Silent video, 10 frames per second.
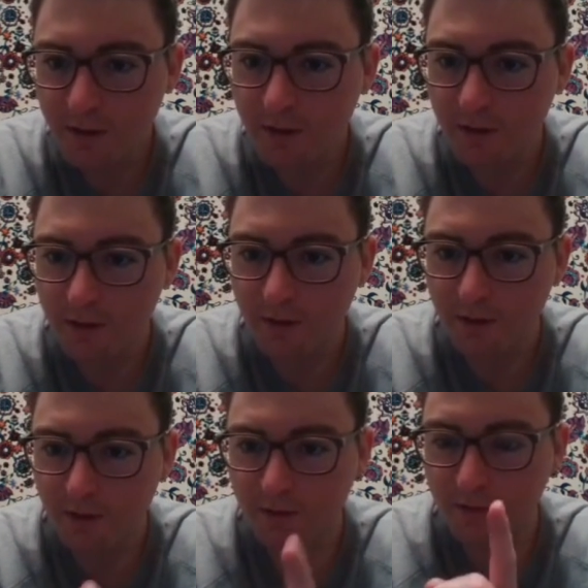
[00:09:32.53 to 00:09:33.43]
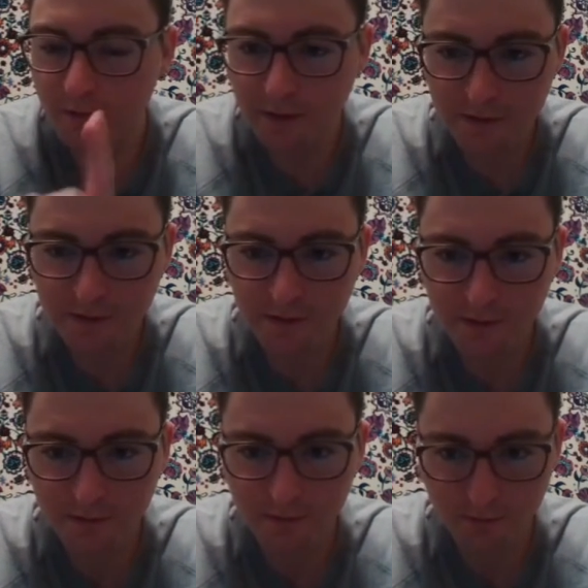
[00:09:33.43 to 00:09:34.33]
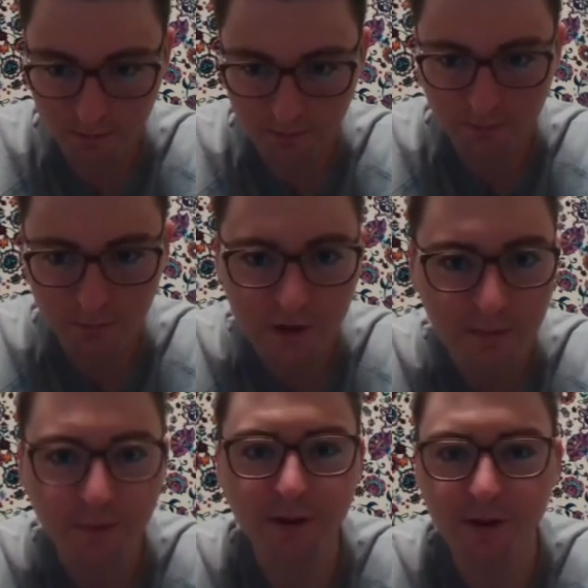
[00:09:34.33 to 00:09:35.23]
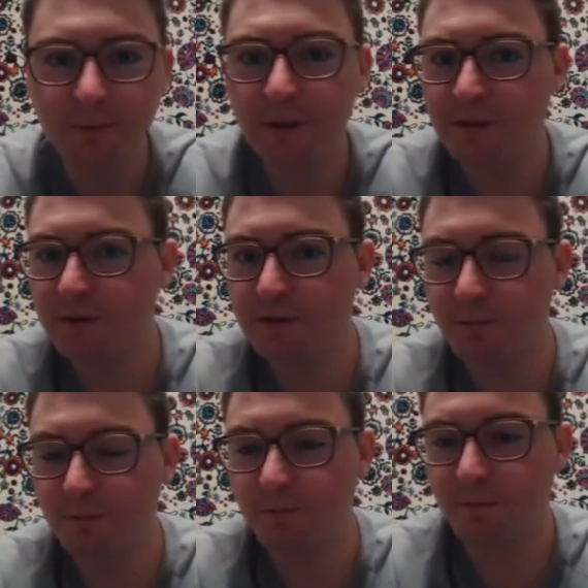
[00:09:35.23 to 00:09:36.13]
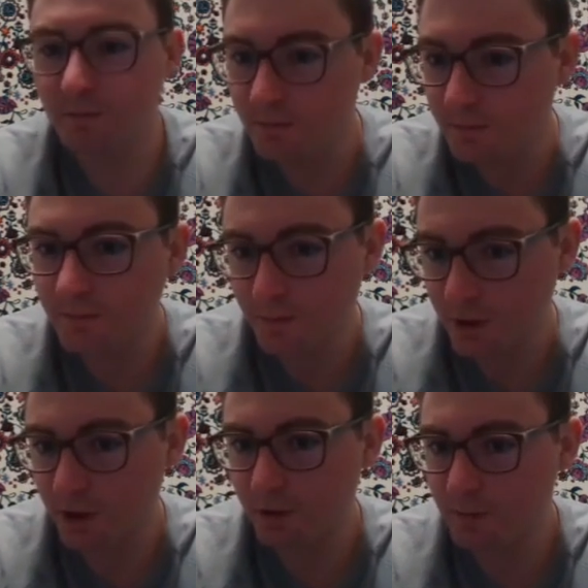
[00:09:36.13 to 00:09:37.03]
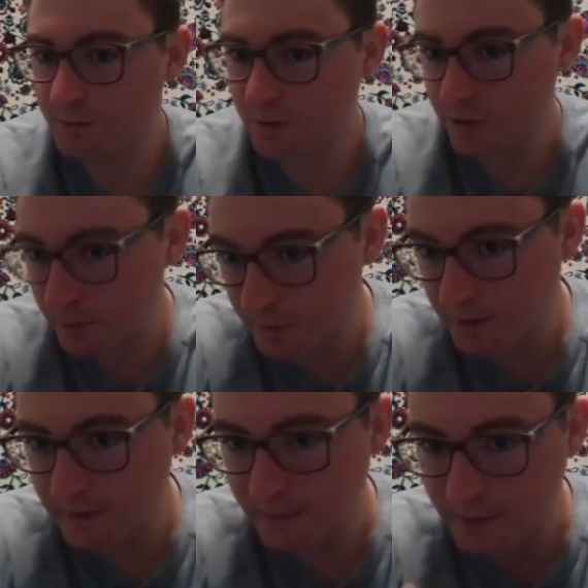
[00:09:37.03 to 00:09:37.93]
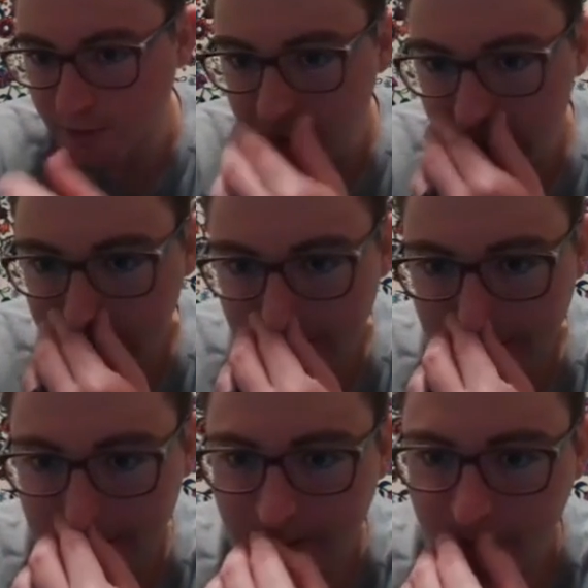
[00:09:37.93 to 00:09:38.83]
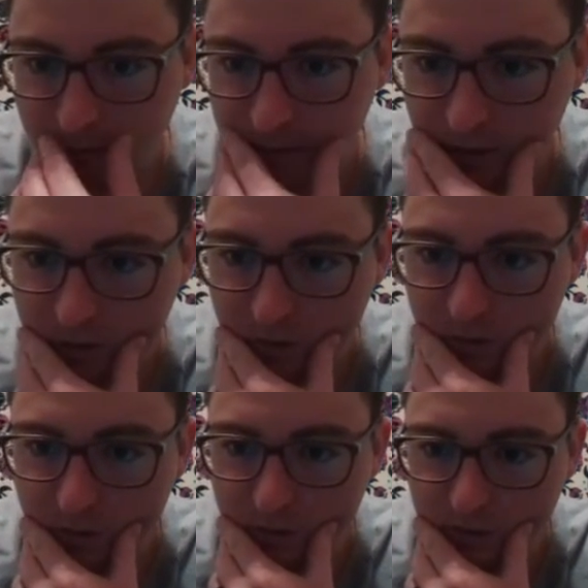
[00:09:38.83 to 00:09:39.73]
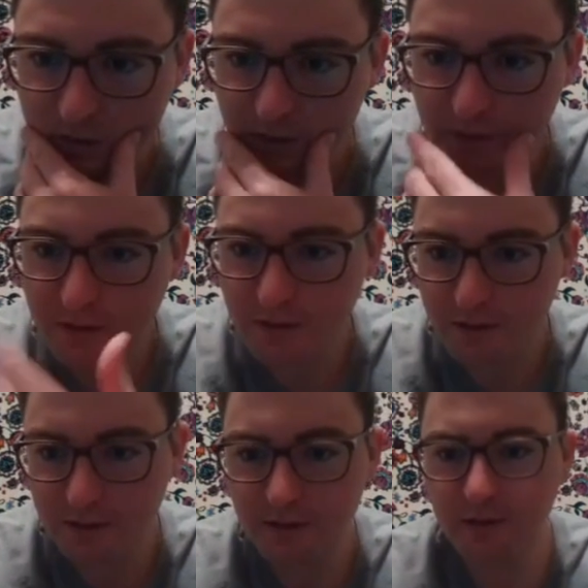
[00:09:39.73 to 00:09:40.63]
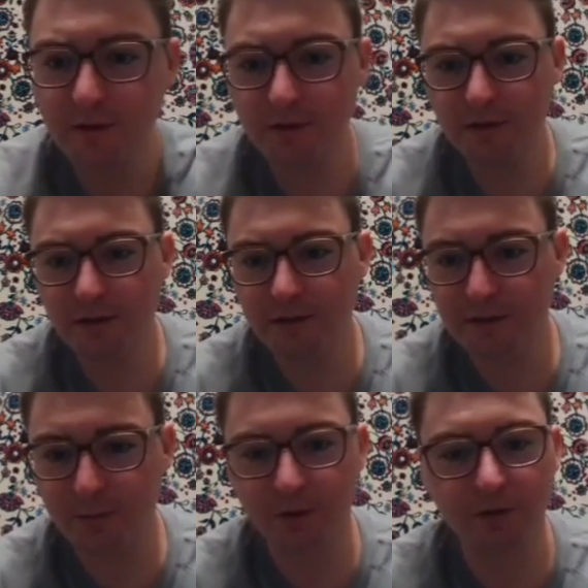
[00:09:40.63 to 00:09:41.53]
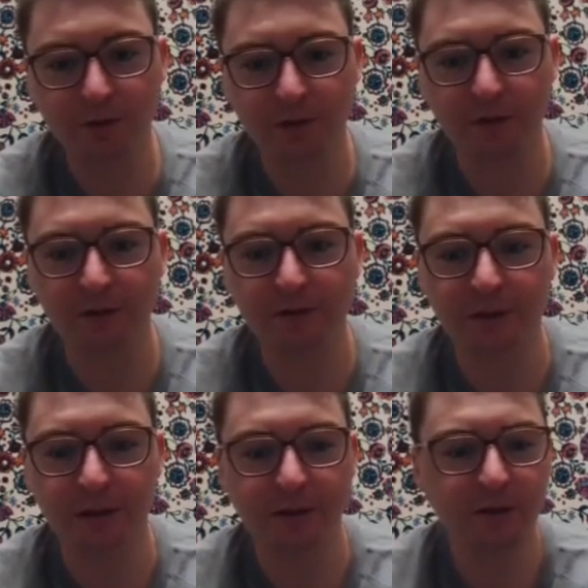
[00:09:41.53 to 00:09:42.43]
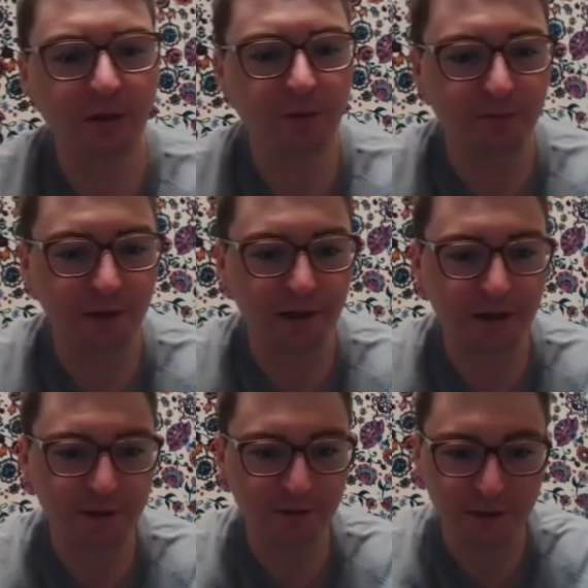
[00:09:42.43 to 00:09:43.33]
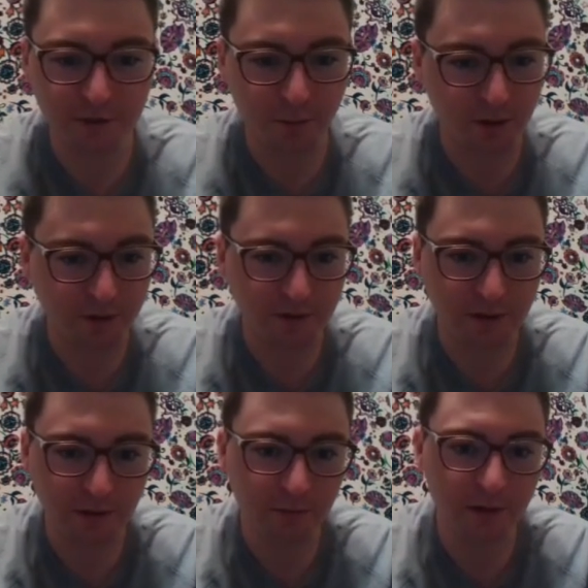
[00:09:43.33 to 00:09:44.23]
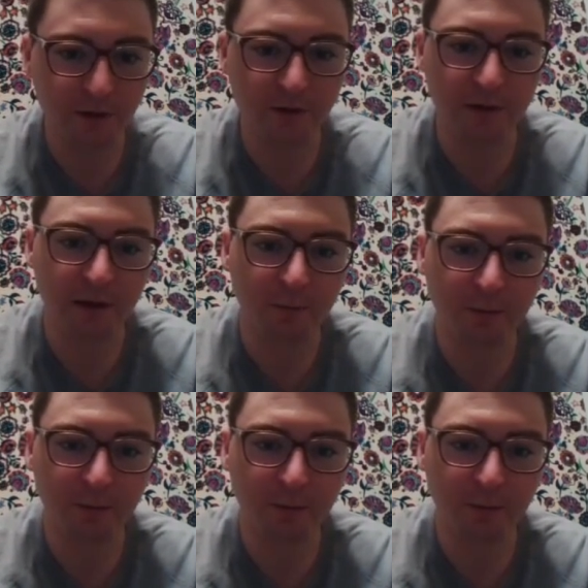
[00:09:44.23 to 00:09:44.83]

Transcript: That's typically means some carbon buildup or damage, and it needed some other things. And you can find SVX parts on eBay or that,